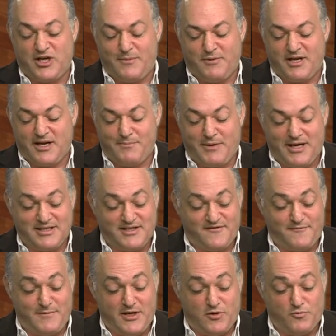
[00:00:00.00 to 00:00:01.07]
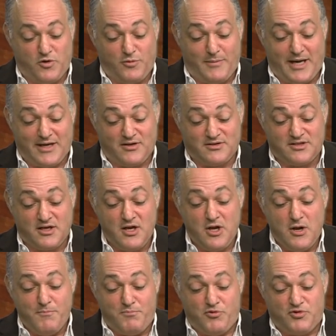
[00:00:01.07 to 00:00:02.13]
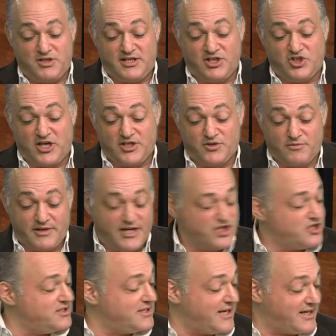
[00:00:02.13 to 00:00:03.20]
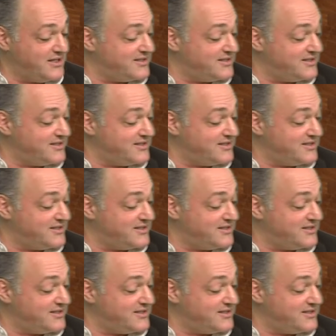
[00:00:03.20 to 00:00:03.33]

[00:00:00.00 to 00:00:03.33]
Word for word: championing positive male role models, boosting gender relations.